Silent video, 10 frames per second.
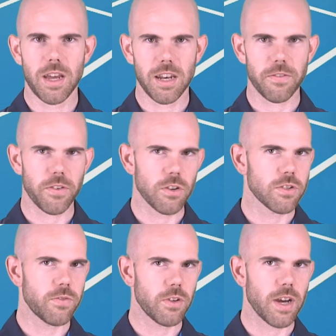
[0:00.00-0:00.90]
Now, for
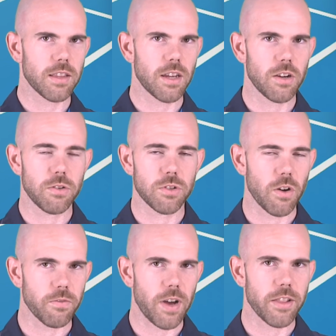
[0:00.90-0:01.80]
those of you out there who
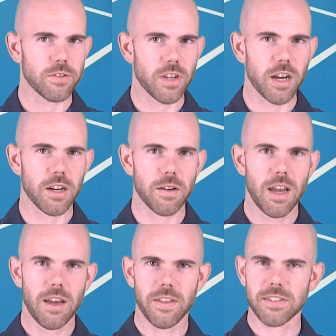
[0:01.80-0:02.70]
don't follow soccer,
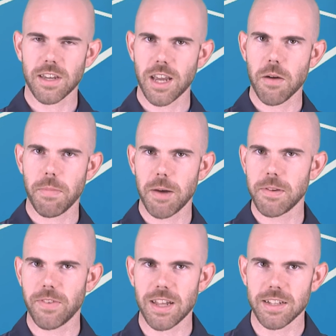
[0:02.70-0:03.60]
that's like how
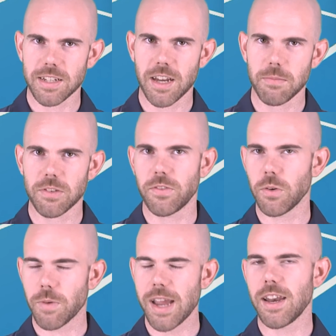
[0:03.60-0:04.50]
Bobby Valentine must
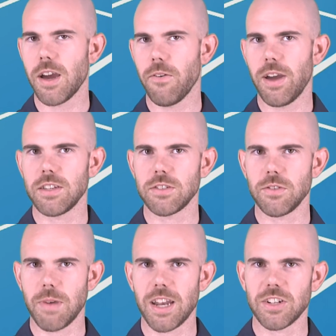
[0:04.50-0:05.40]
feel right now as the
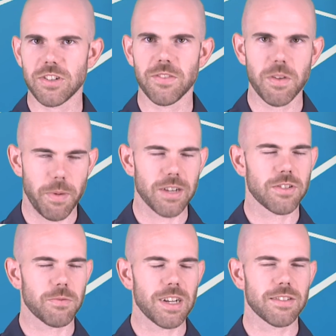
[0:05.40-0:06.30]
new manager of the
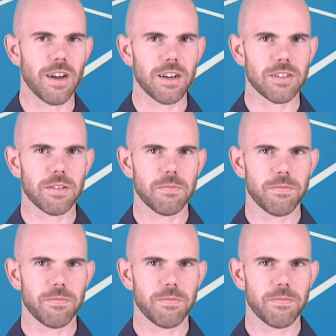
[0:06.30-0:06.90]
Boston Red Sox.